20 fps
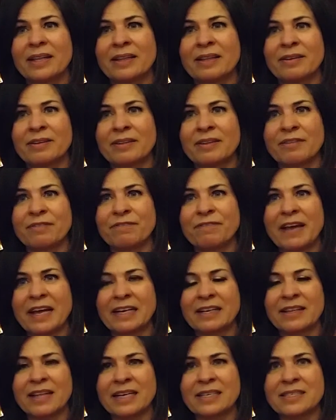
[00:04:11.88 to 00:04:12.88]
the
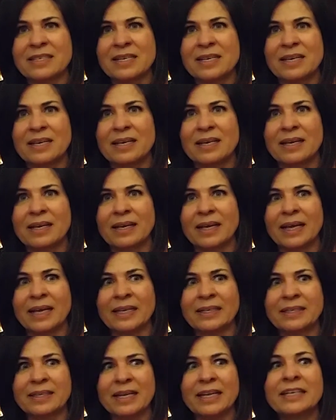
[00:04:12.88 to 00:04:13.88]
fact that
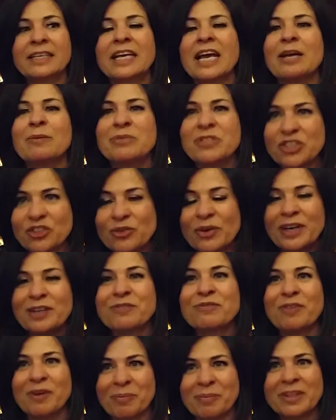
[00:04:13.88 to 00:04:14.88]
it came
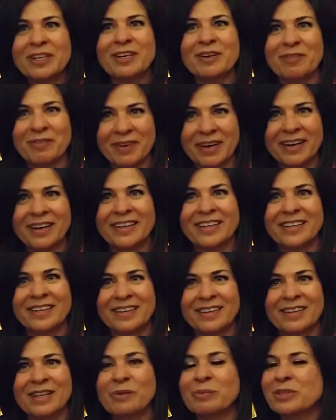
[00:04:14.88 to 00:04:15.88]
straight from the divine,
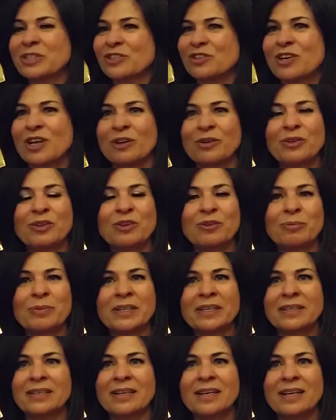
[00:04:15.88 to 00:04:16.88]
there was no
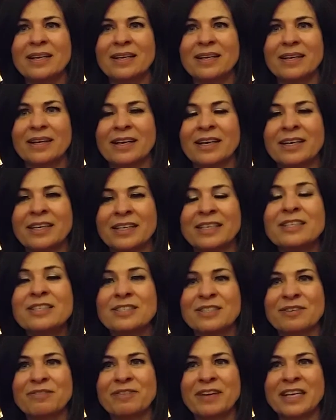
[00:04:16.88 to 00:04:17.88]
human
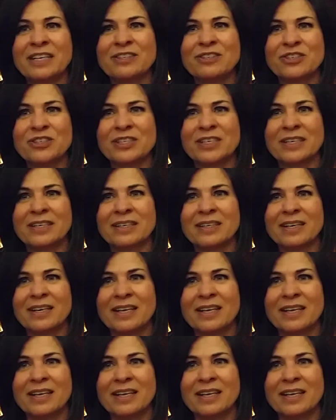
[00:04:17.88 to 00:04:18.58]
intervention.